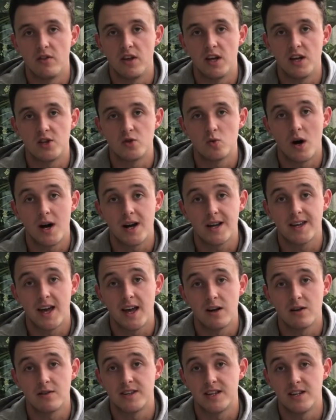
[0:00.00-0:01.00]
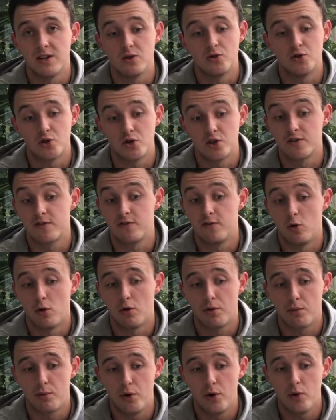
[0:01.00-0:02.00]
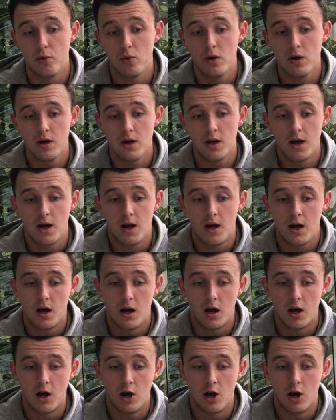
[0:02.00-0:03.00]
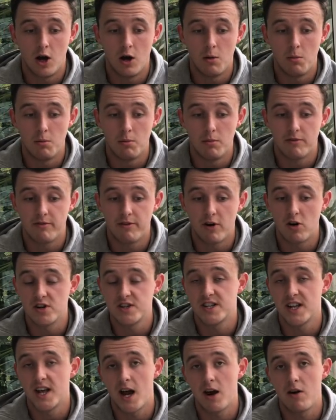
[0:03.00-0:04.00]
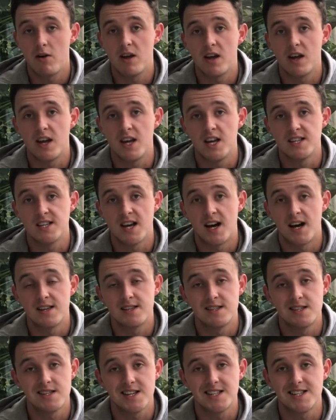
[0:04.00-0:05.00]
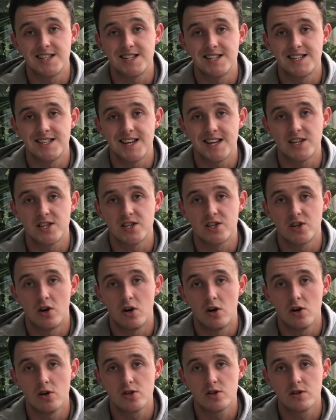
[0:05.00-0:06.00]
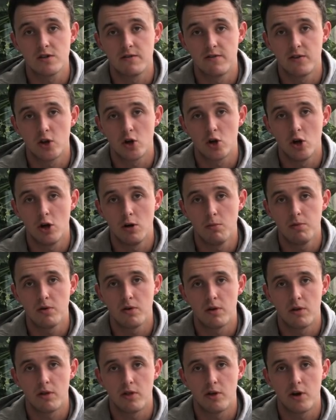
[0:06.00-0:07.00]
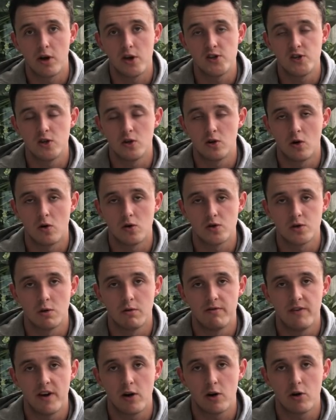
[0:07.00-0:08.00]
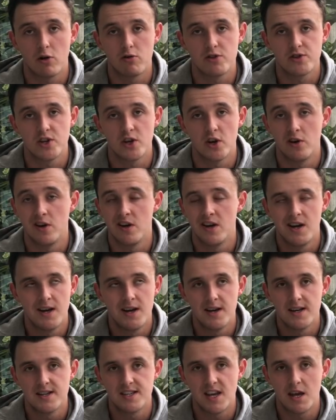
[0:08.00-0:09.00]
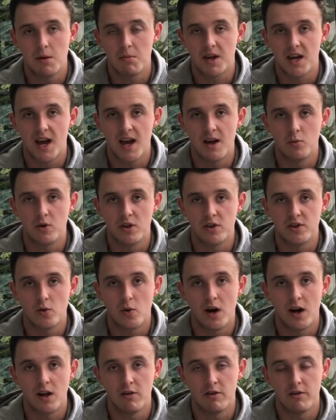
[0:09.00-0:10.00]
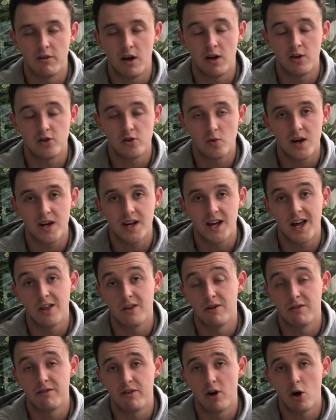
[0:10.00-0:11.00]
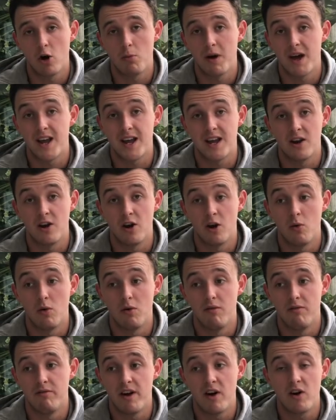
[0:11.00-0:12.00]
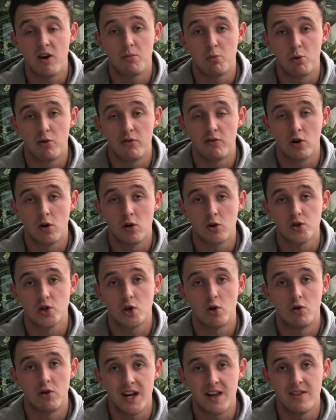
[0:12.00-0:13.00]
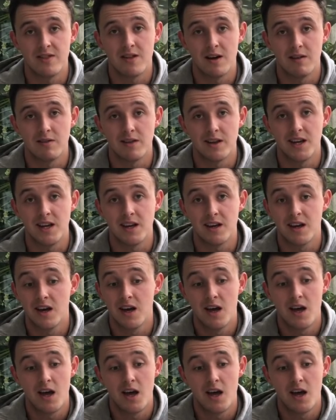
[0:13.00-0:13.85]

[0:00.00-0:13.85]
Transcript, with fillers: the Dwight Gale deal does fall through, Forestieri, he's had 66 starts for the club, 32 goals, so a very good return. Same again with Dwight Gale and Afobe, very proven goal scorer in that league.